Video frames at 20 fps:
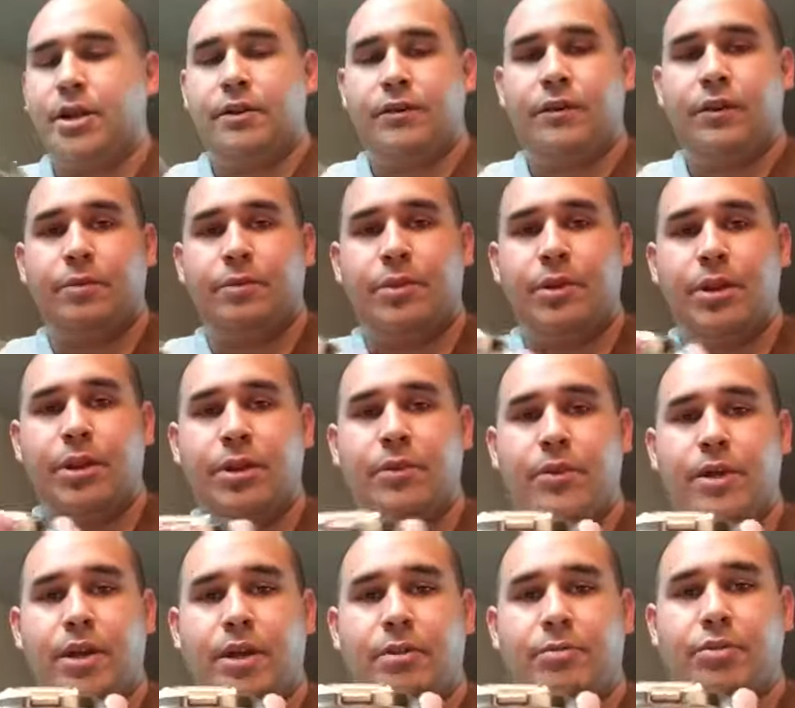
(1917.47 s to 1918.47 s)
Flip it the other
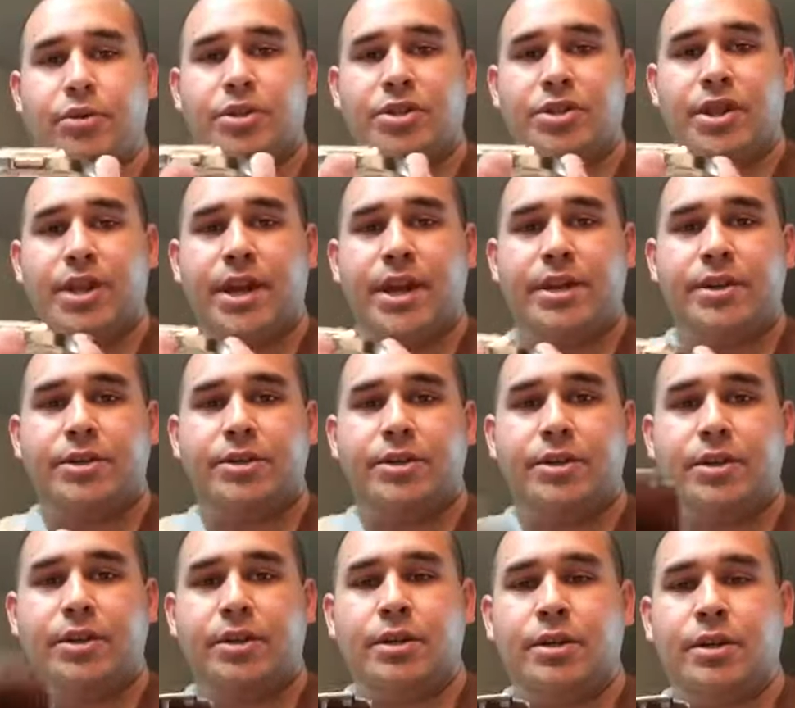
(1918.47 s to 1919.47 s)
way and you push the H.
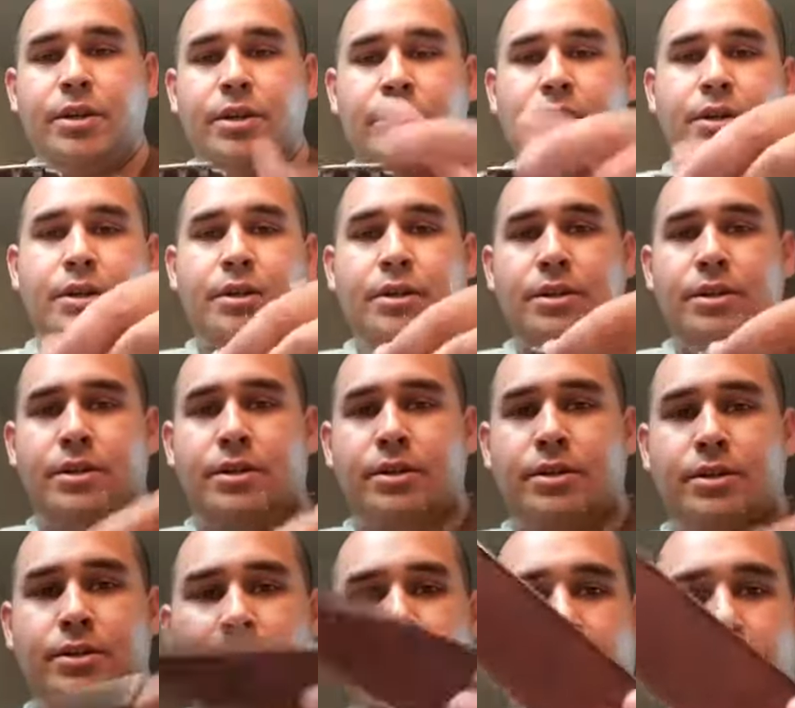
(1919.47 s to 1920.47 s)

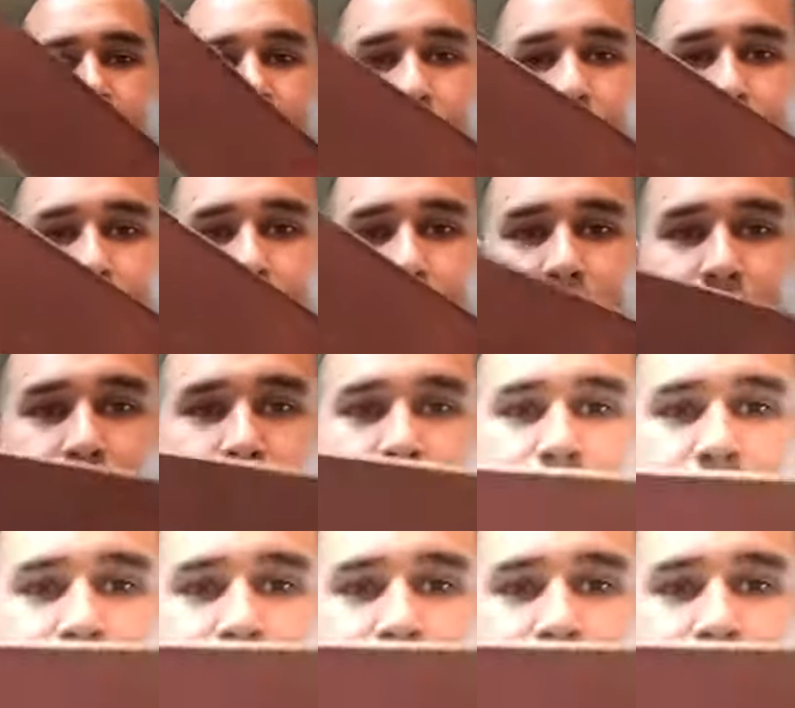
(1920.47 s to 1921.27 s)
Your strap pops off.